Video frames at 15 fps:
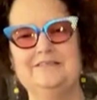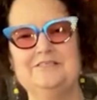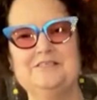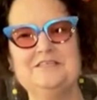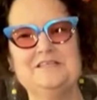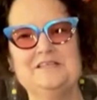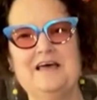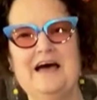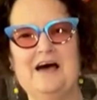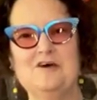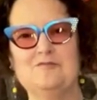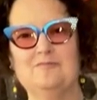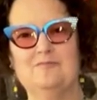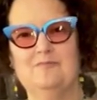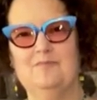Just that.
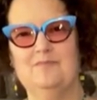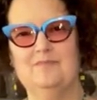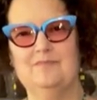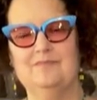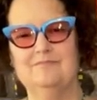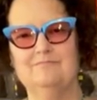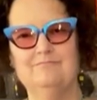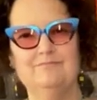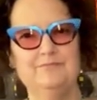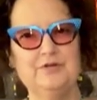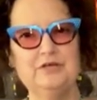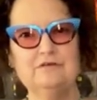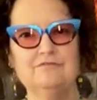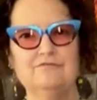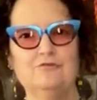
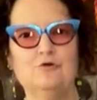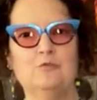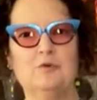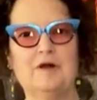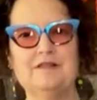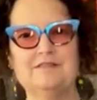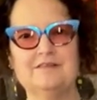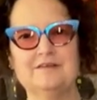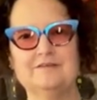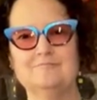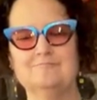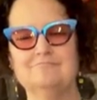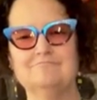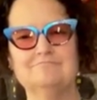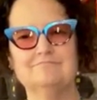Big full breath
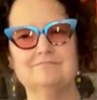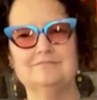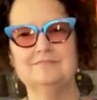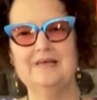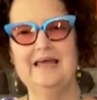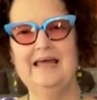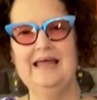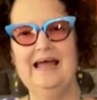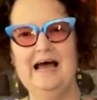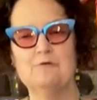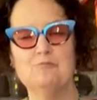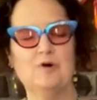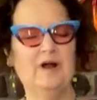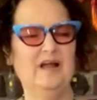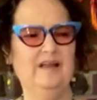in, a
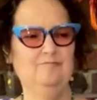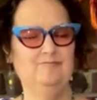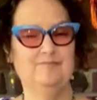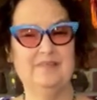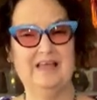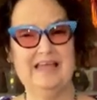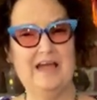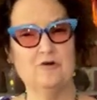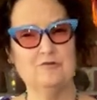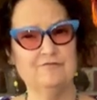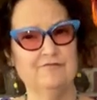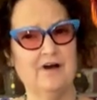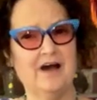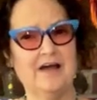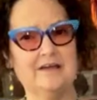breath, count of
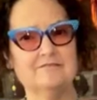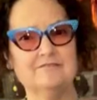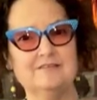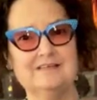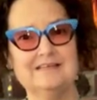five,